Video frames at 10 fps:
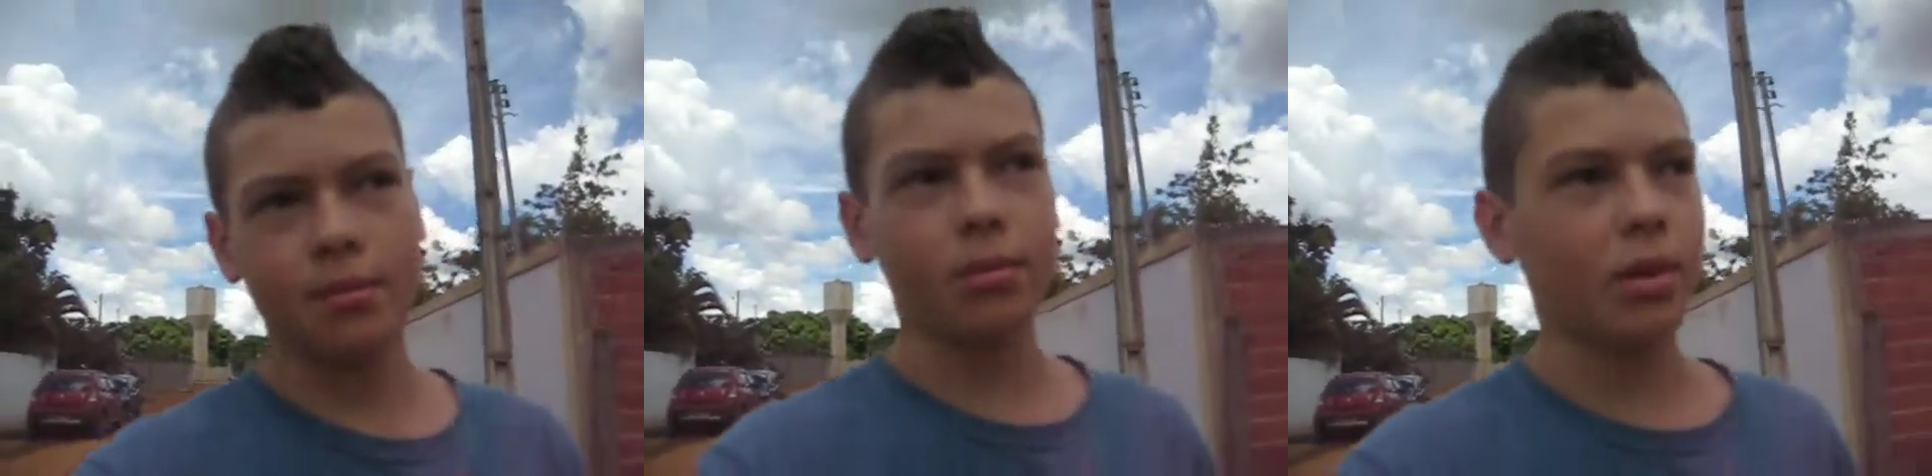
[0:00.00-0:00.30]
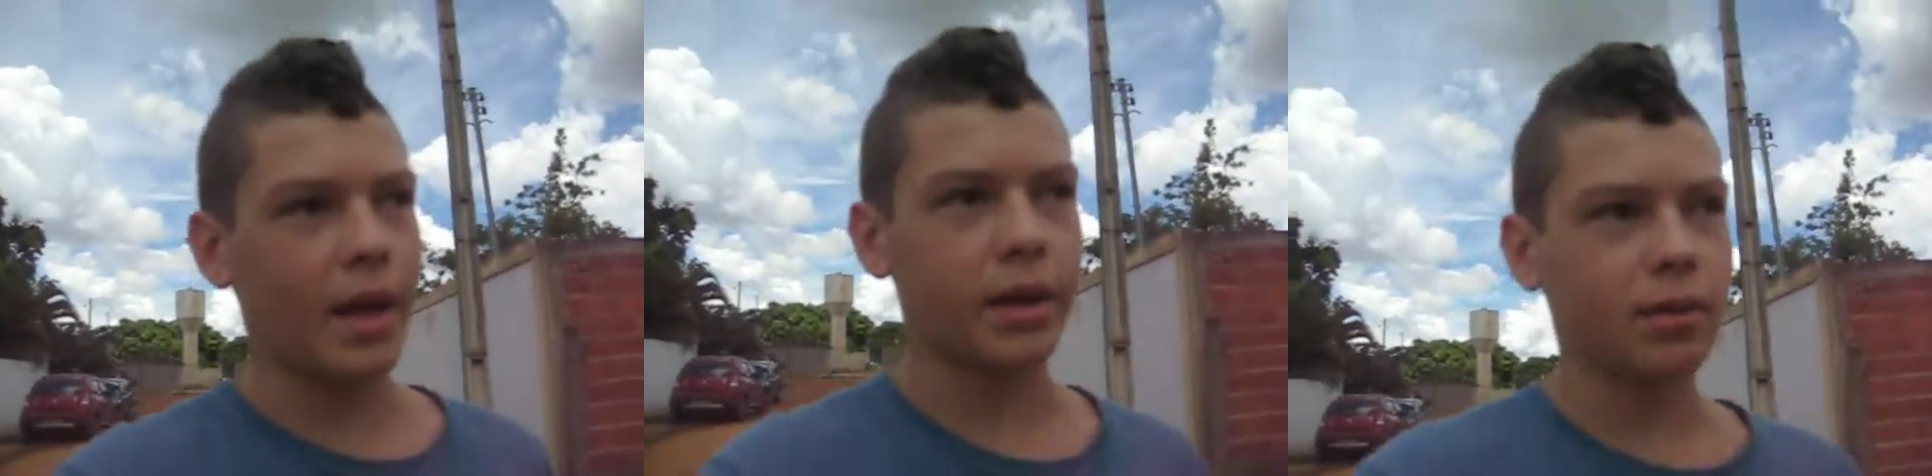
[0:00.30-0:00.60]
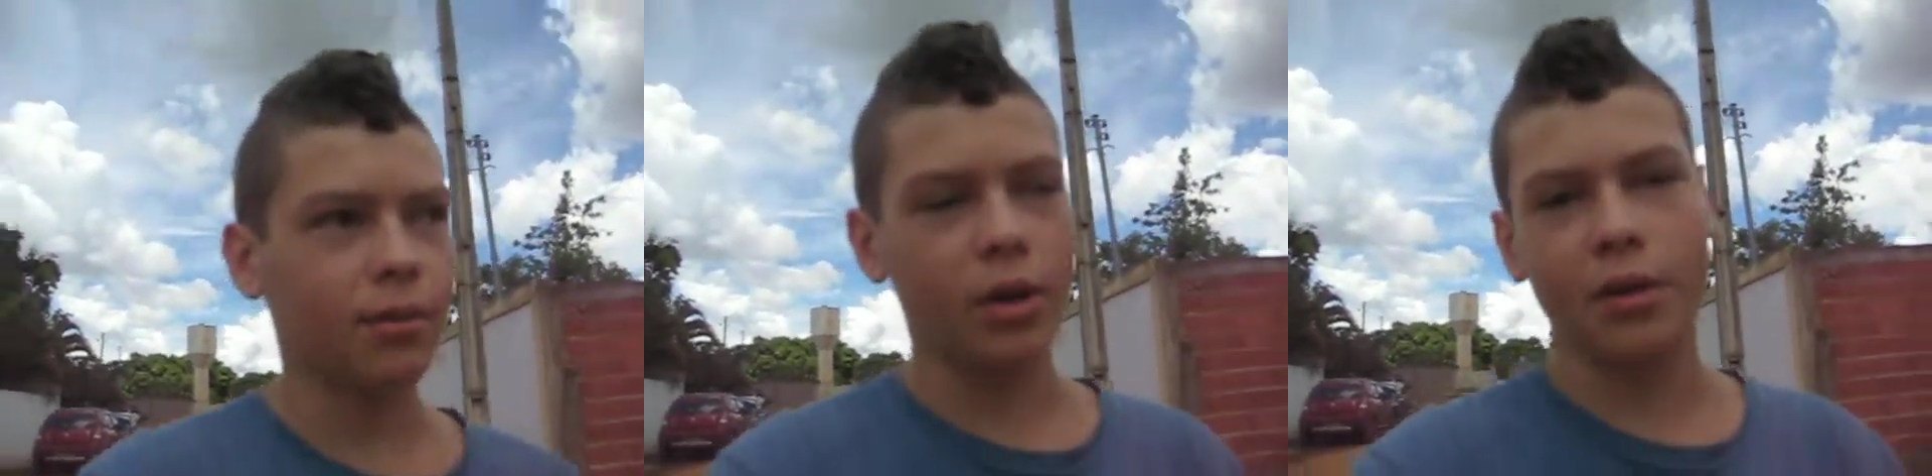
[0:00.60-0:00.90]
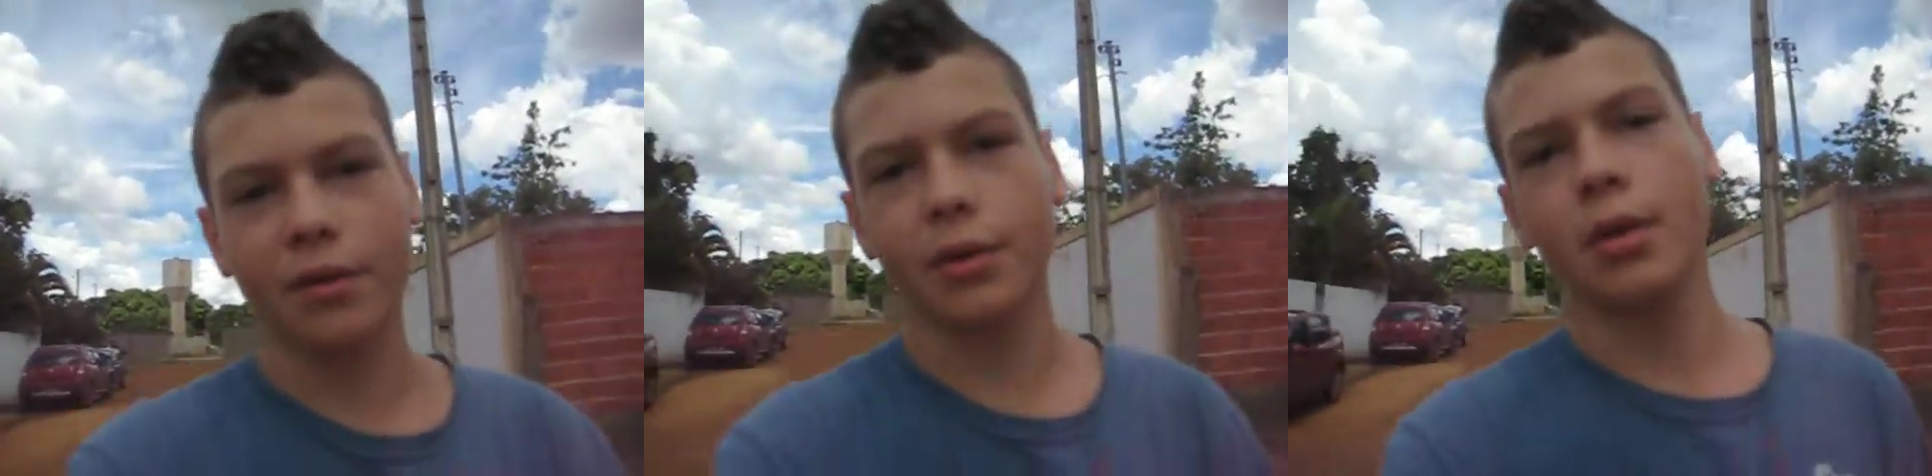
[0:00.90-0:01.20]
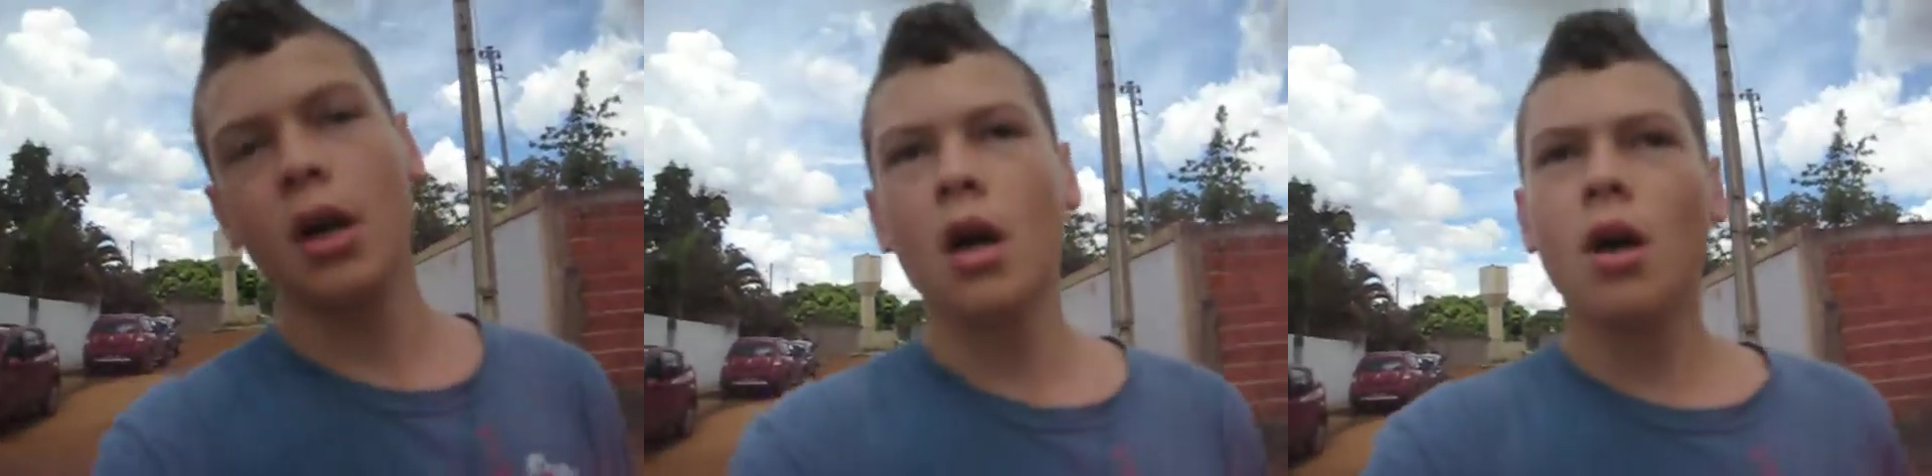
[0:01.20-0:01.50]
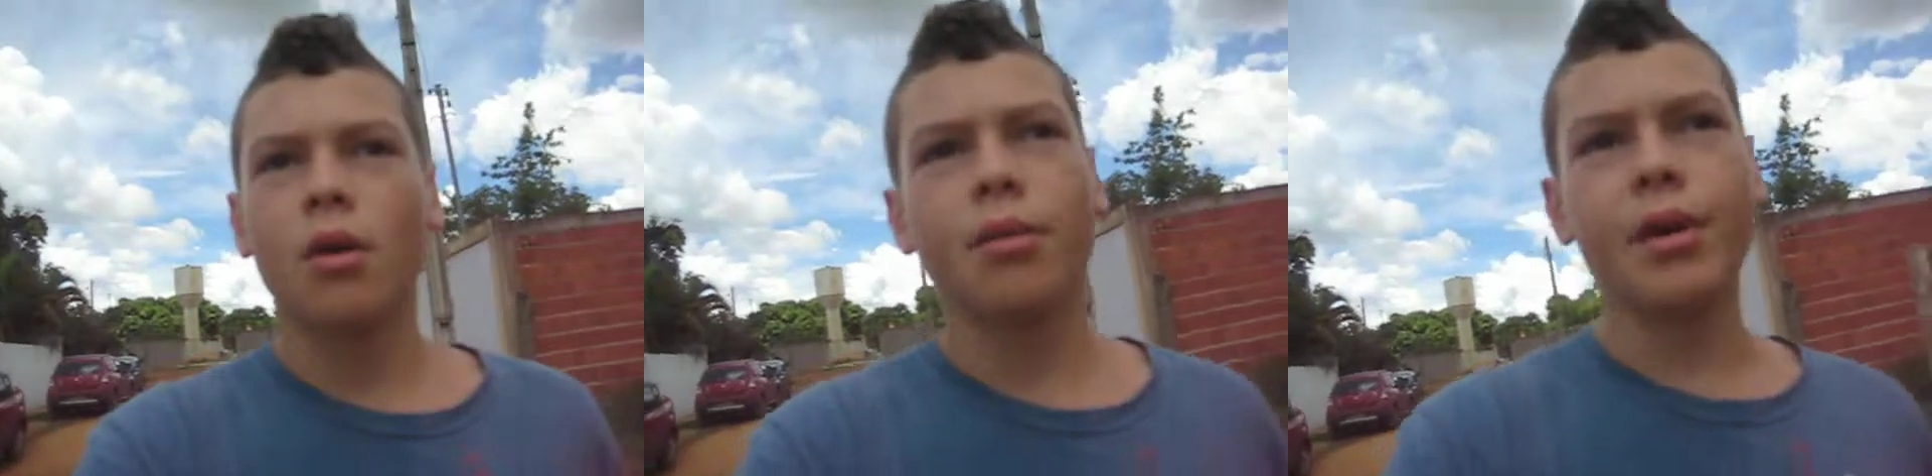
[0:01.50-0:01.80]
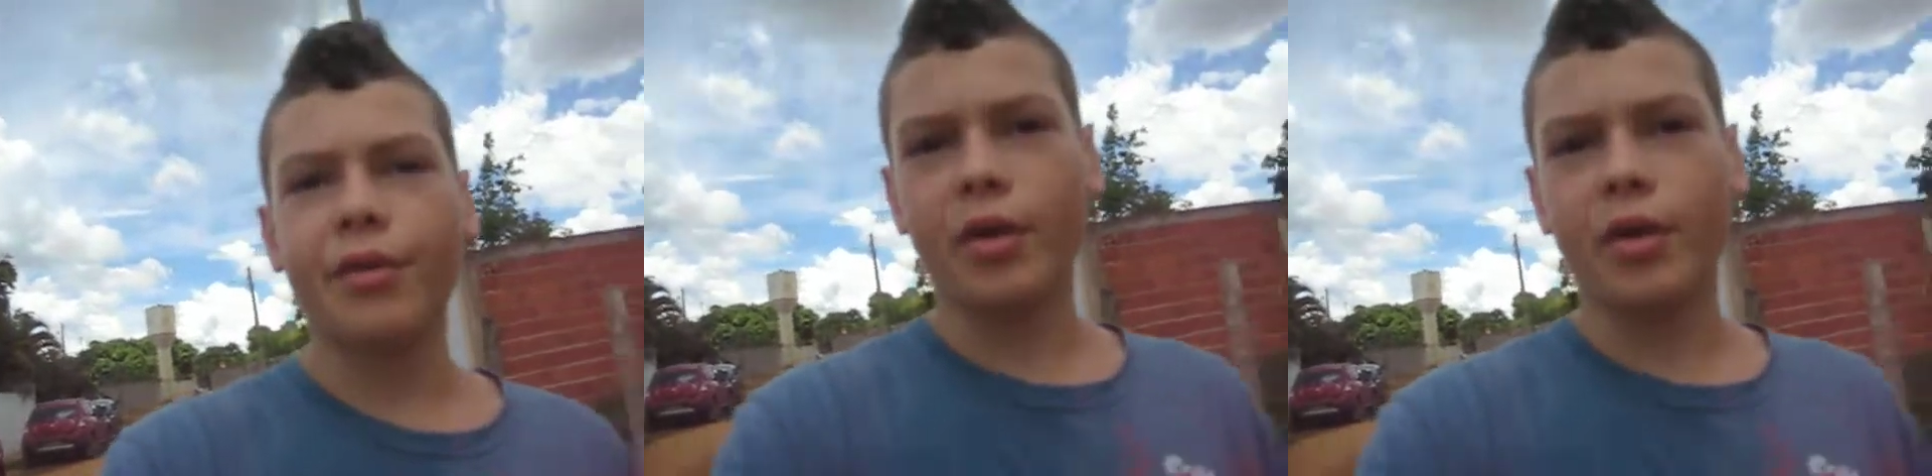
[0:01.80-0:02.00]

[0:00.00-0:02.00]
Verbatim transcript: plaque, whatever, whatever